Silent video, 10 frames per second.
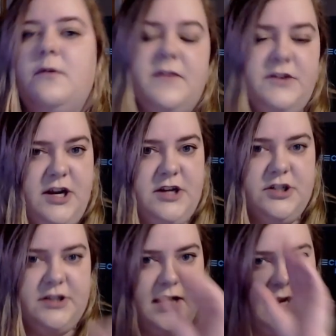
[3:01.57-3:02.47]
with the
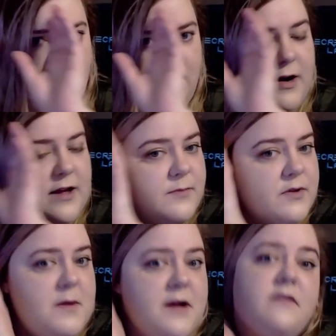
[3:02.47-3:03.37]
changes that I kind of want to
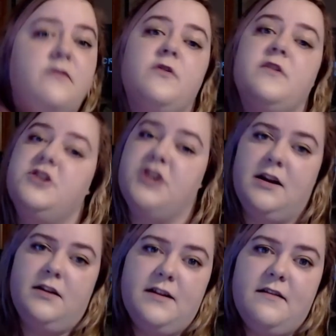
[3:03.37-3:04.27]
implement for the
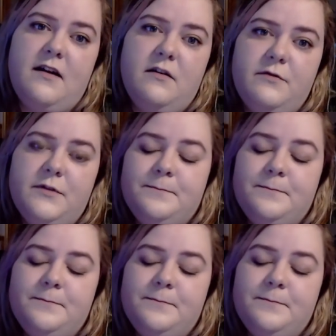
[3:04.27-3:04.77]
channel itself.